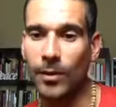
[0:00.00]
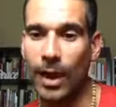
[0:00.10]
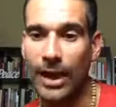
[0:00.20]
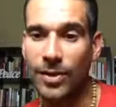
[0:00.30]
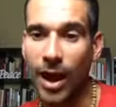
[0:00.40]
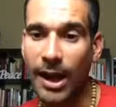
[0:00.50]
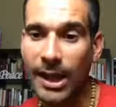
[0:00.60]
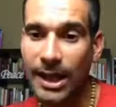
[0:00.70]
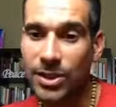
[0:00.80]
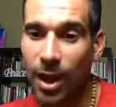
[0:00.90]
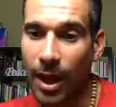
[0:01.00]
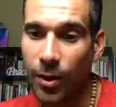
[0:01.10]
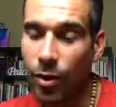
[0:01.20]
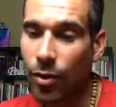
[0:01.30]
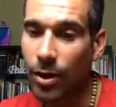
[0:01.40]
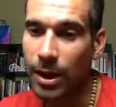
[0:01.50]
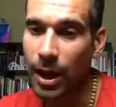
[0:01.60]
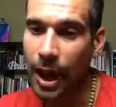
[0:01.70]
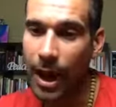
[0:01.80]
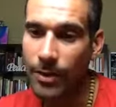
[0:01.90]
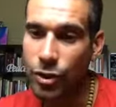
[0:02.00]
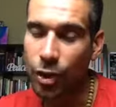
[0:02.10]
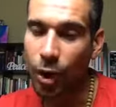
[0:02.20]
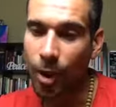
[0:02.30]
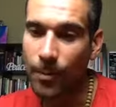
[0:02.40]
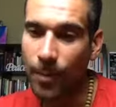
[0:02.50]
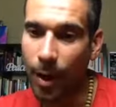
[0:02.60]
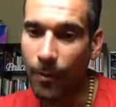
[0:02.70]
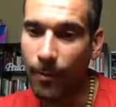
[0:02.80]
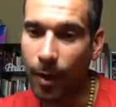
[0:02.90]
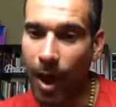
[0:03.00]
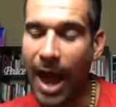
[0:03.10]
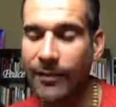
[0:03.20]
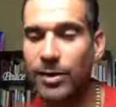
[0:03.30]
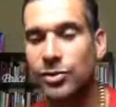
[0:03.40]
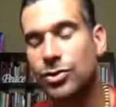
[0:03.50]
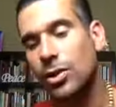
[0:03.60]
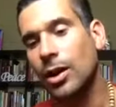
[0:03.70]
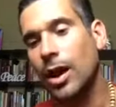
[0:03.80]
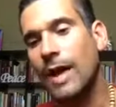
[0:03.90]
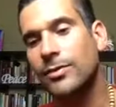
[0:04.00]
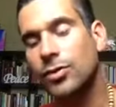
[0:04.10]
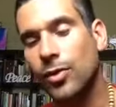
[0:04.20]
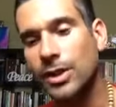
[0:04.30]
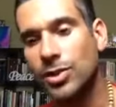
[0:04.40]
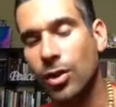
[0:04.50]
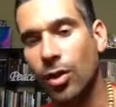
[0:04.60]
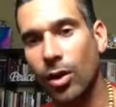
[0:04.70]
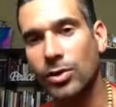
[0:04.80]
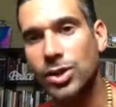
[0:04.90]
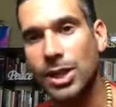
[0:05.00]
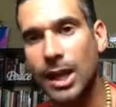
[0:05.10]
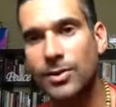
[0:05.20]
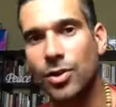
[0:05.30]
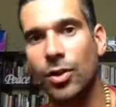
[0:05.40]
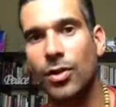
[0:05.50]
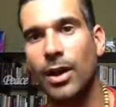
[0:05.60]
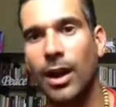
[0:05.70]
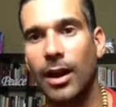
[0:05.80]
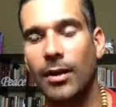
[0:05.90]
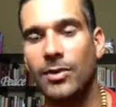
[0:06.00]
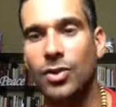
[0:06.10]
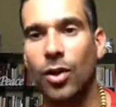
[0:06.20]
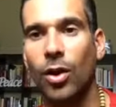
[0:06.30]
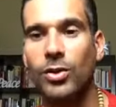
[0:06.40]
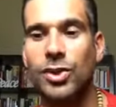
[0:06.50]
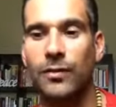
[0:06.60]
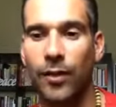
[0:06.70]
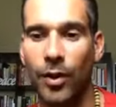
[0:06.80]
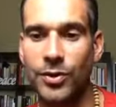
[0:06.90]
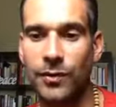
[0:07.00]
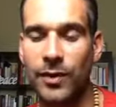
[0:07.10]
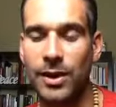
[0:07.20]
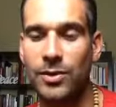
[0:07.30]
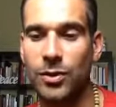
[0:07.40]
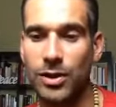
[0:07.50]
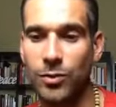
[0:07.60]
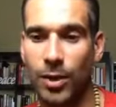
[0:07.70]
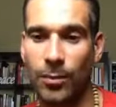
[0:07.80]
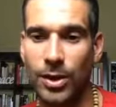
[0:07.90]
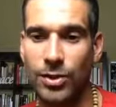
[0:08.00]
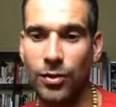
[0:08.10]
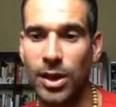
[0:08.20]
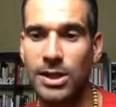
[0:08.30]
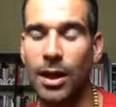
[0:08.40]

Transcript: Diana, yes. So I have a degree in psychology. Yeah, so psychology and philosophy is one of my degrees.